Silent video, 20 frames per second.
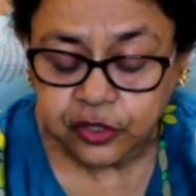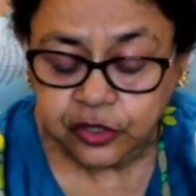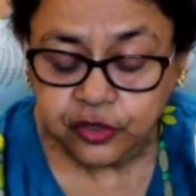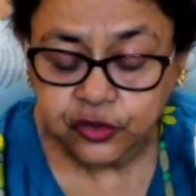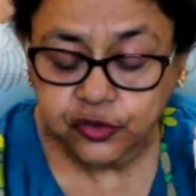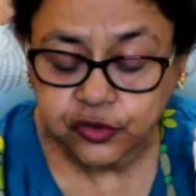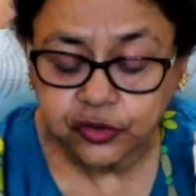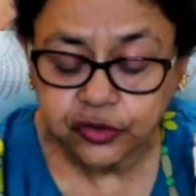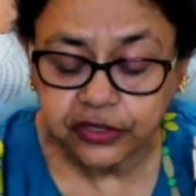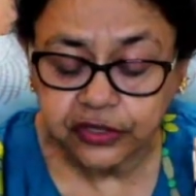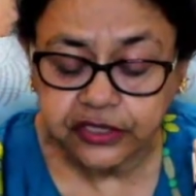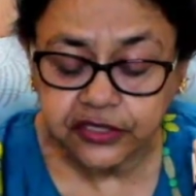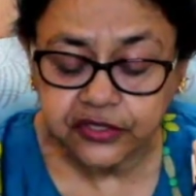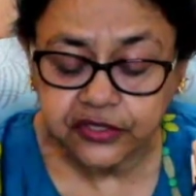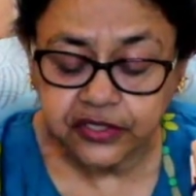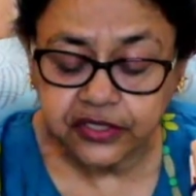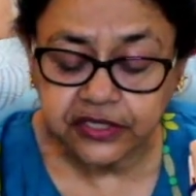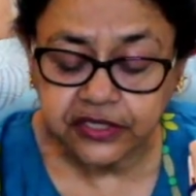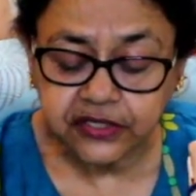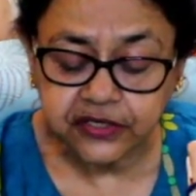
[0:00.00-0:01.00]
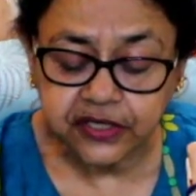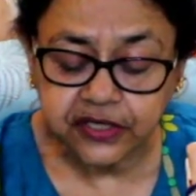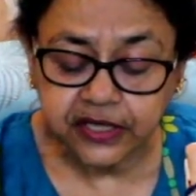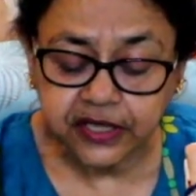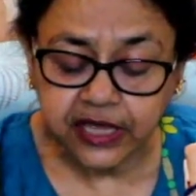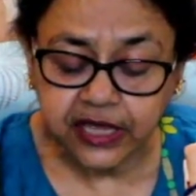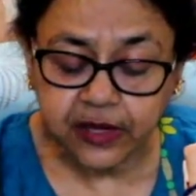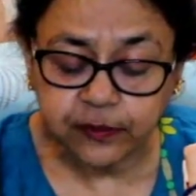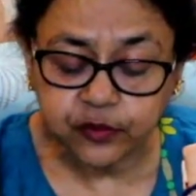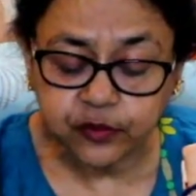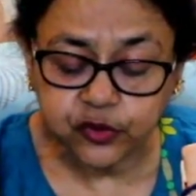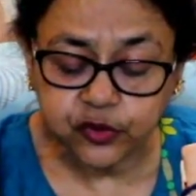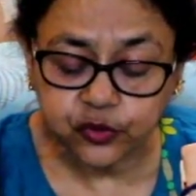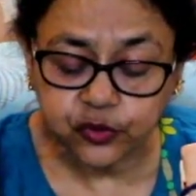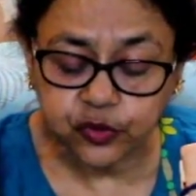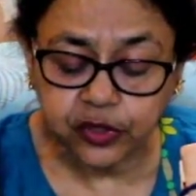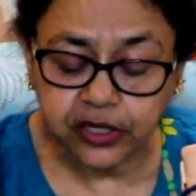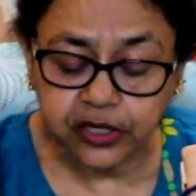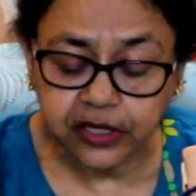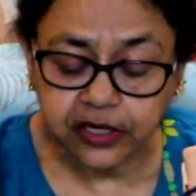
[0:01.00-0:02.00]
So this is the
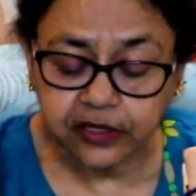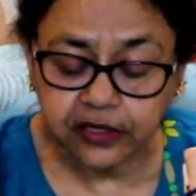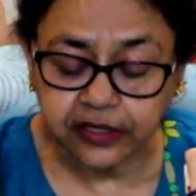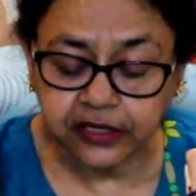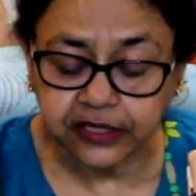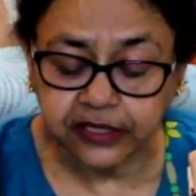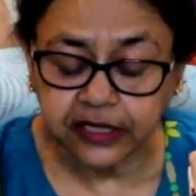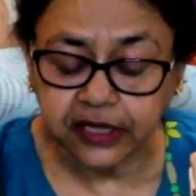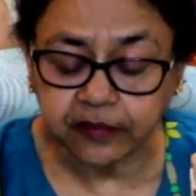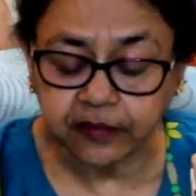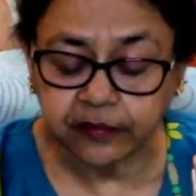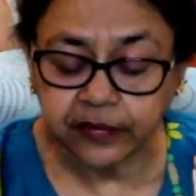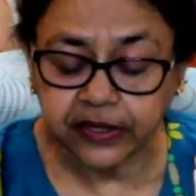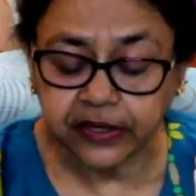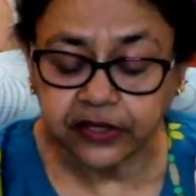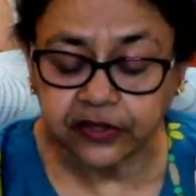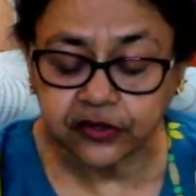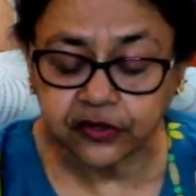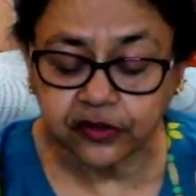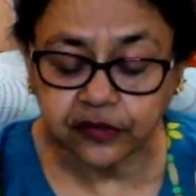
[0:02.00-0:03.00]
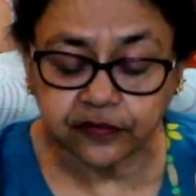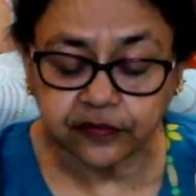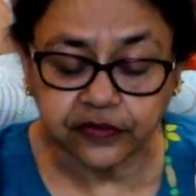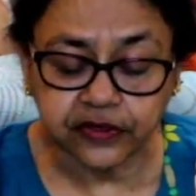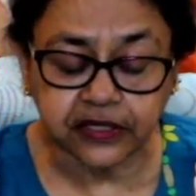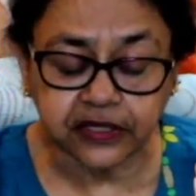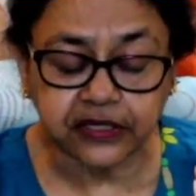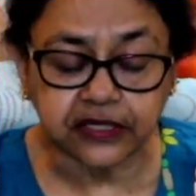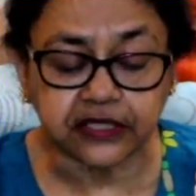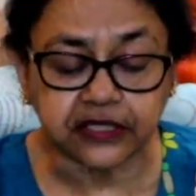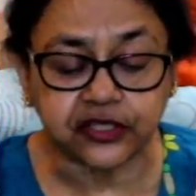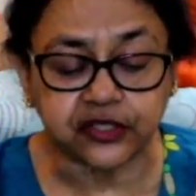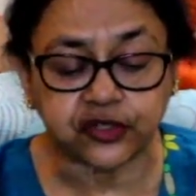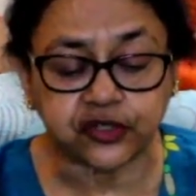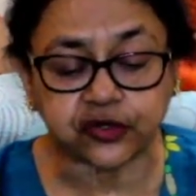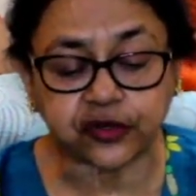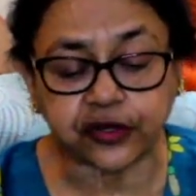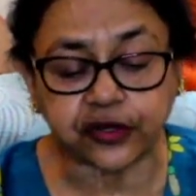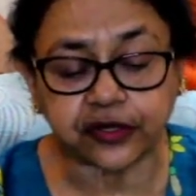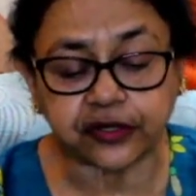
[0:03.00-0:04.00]
capsular ligament of the knee
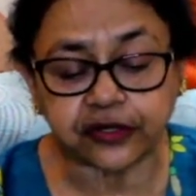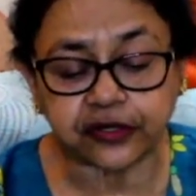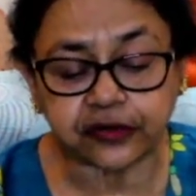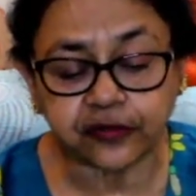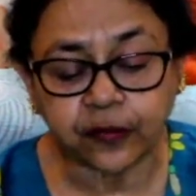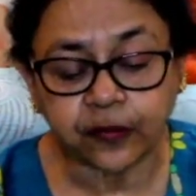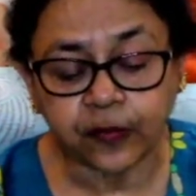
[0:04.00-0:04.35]
joint.